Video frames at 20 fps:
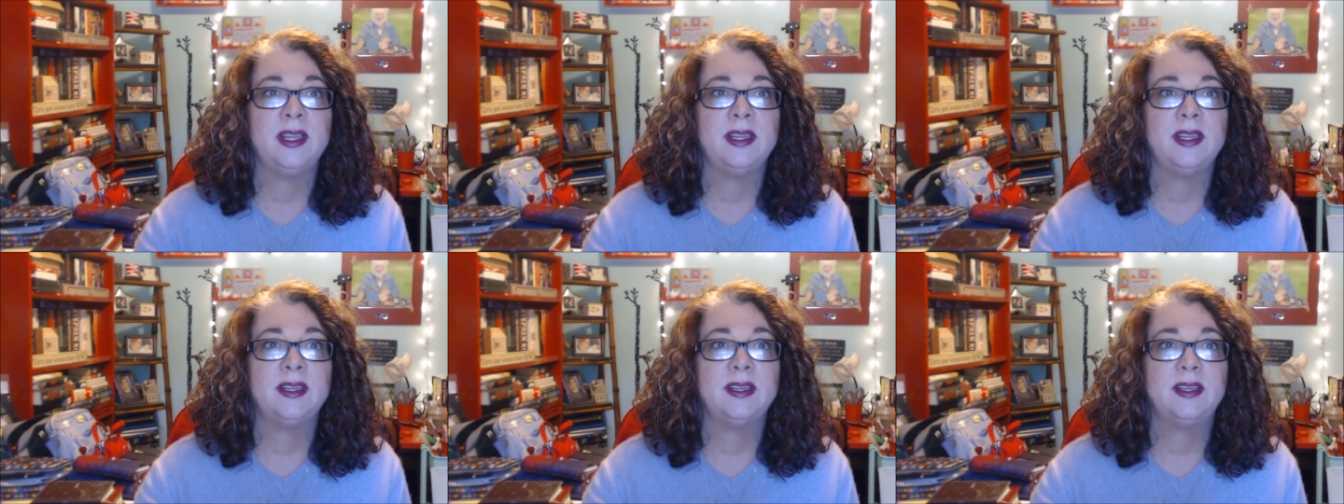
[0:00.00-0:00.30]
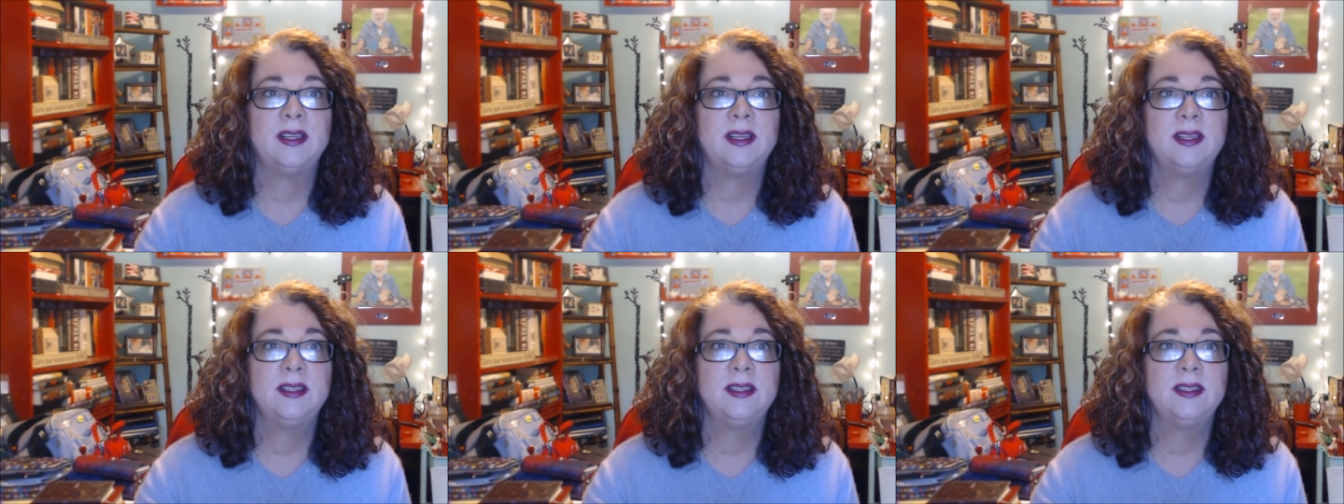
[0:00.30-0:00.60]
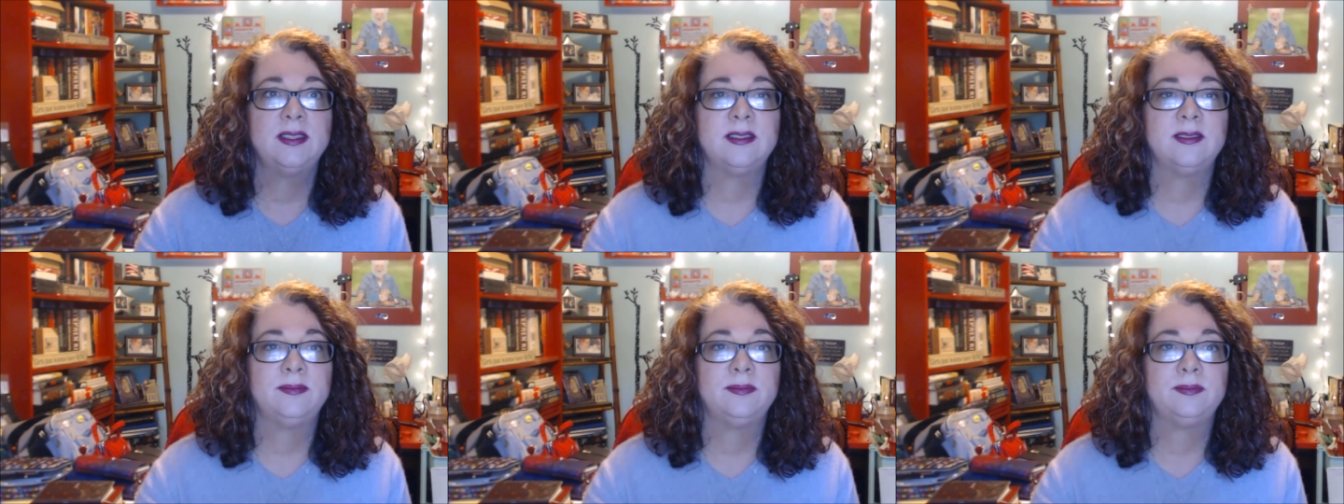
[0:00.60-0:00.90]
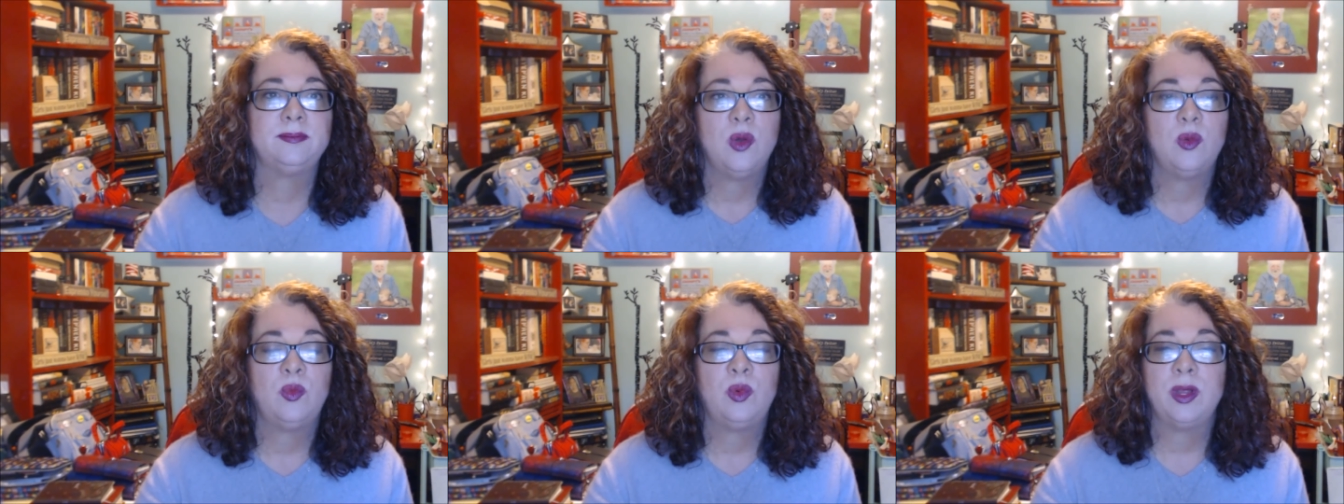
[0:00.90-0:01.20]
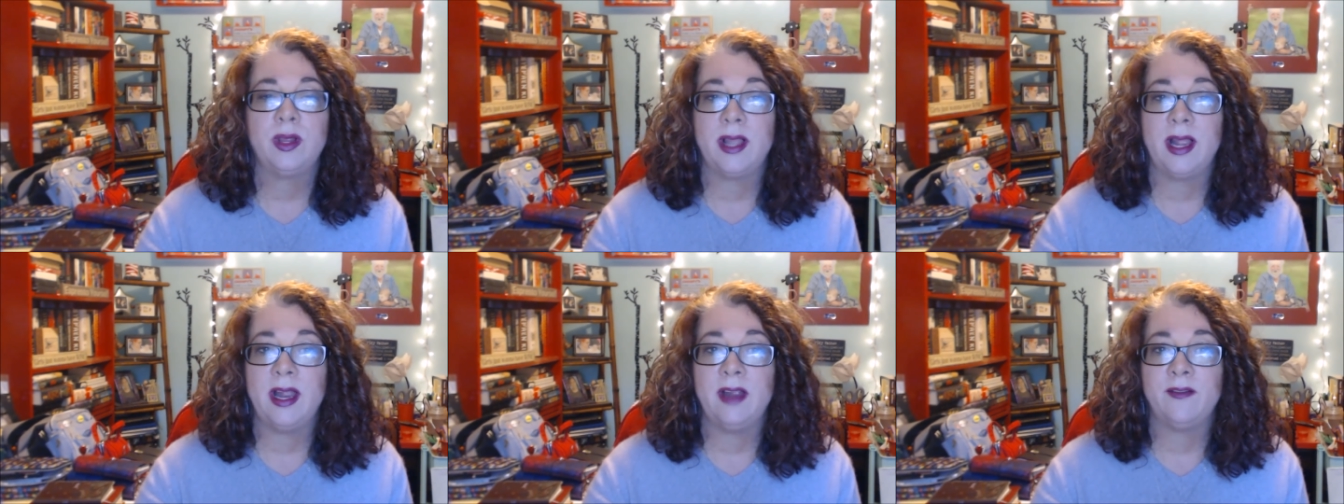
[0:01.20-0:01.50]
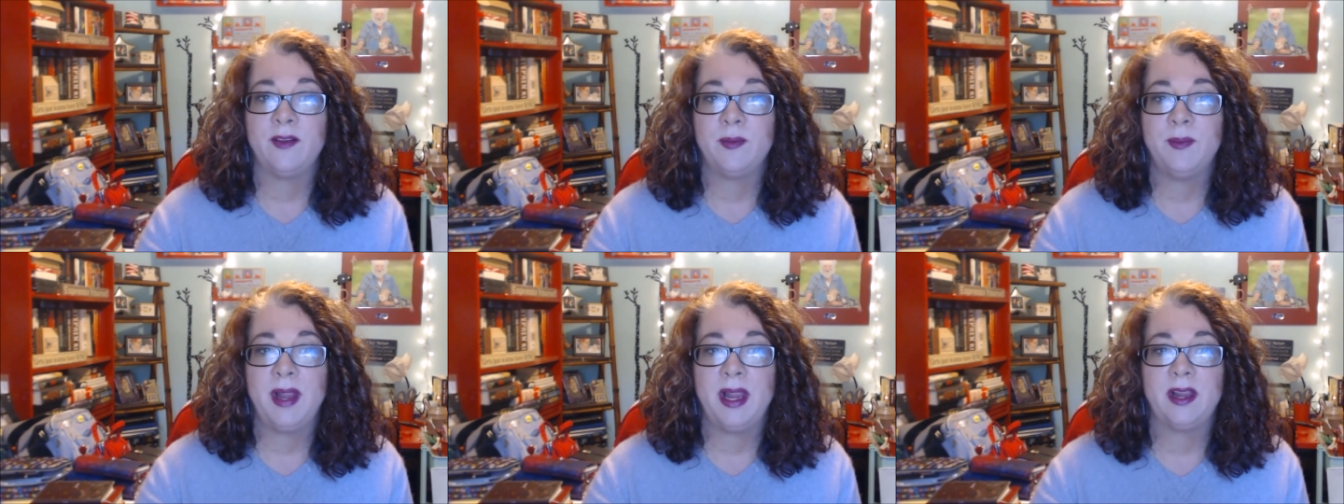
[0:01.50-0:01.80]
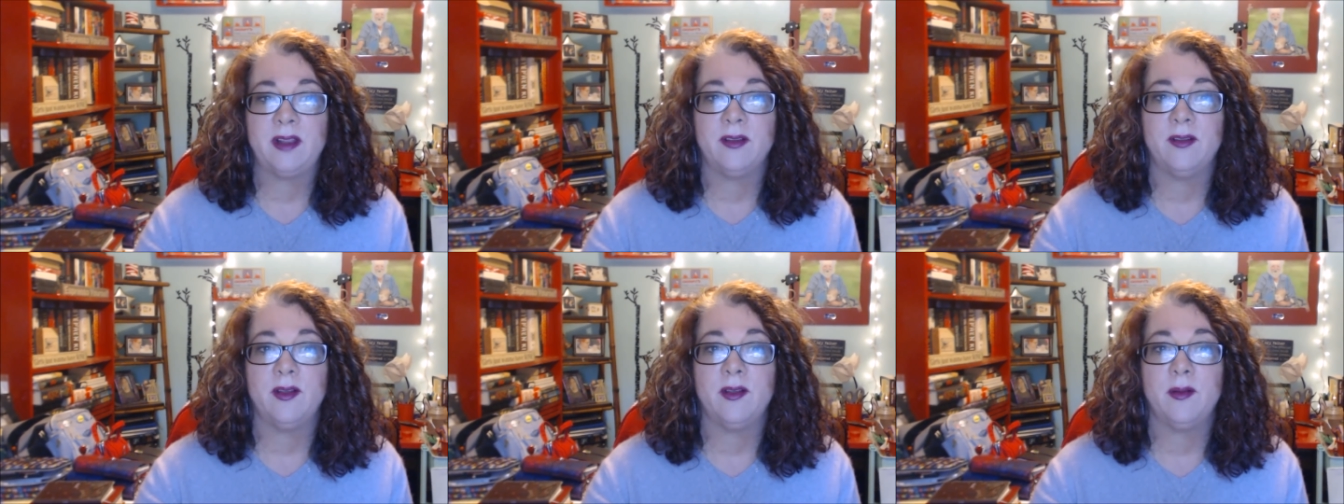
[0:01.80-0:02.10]
is Will I Ever
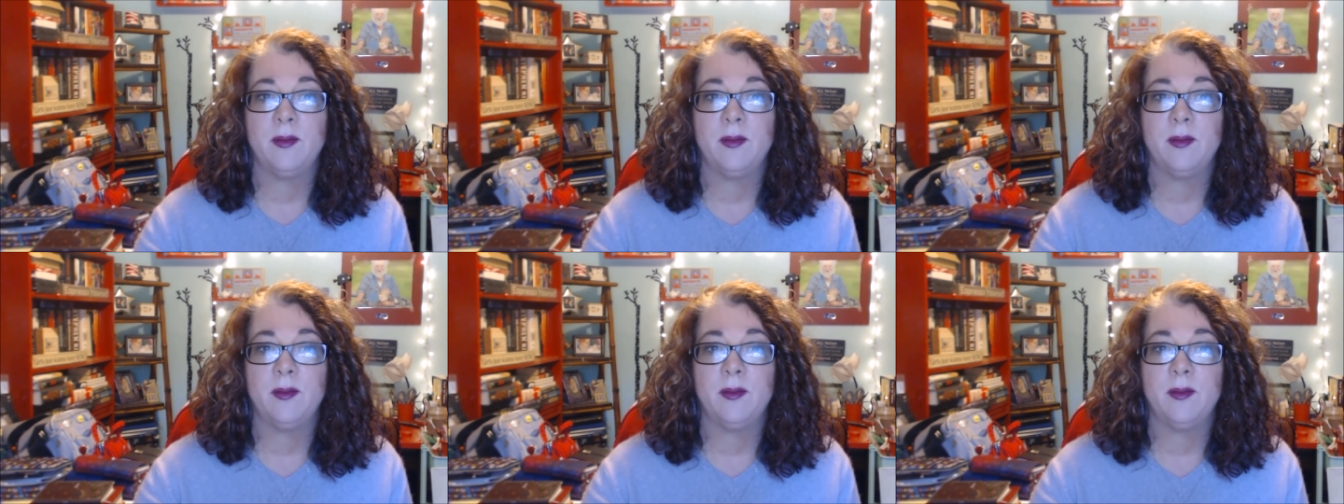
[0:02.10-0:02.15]
Make